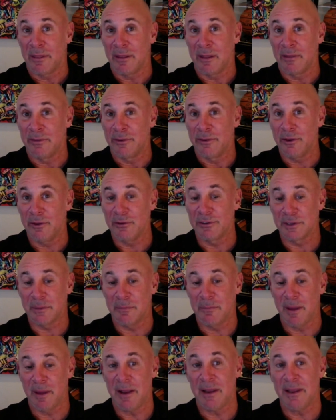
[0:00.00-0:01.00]
Until
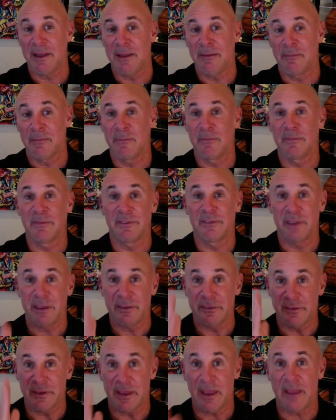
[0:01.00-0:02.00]
somebody
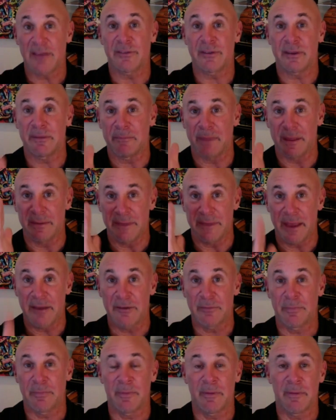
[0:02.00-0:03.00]
says yes and
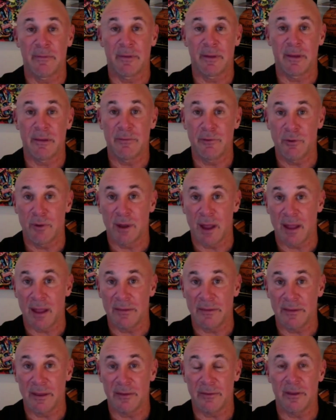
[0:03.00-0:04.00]
gives you
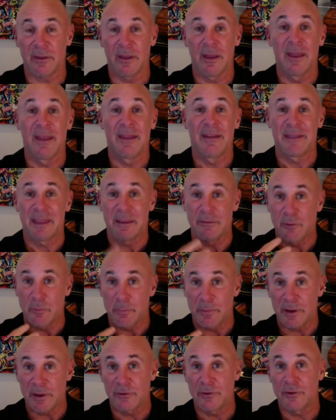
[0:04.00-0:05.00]
content, gives you
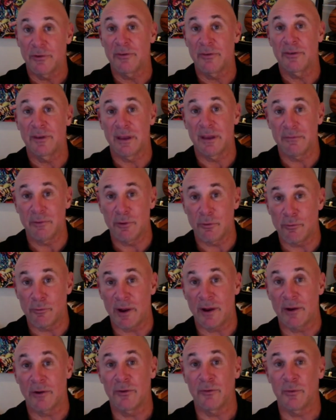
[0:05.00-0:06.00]
pictures, gives you
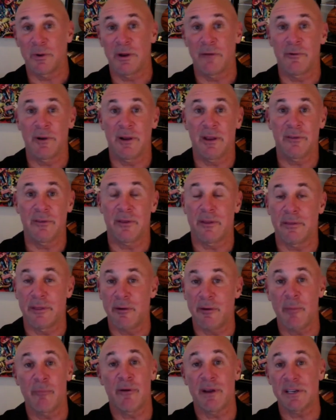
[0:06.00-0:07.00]
records, whatever it is, they're
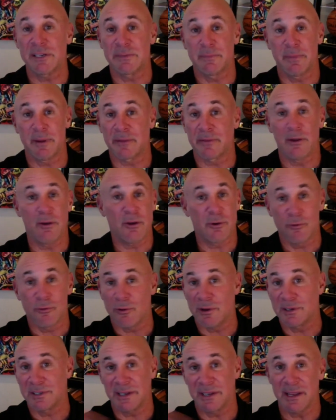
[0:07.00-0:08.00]
a prospect. They don't
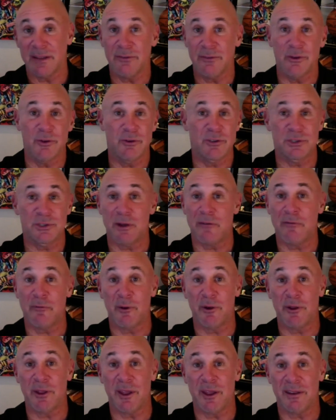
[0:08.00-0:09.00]
cross into your
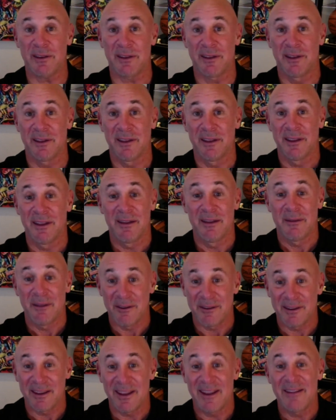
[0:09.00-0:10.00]
software yet.
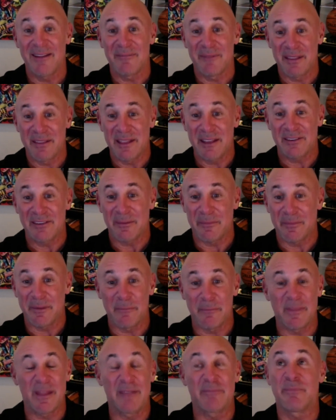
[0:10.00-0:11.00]
Okay, and that's something
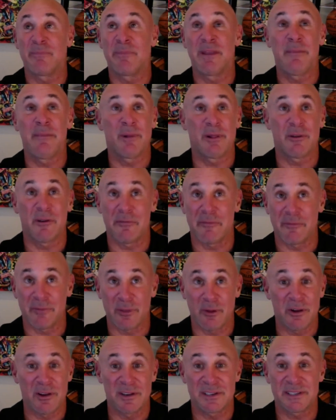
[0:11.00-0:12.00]
that people
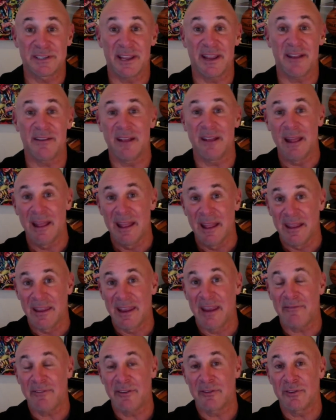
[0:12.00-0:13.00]
don't understand.
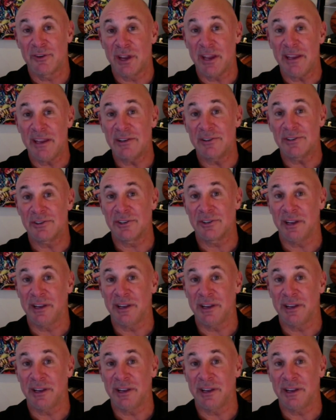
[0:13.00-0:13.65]
You have to change.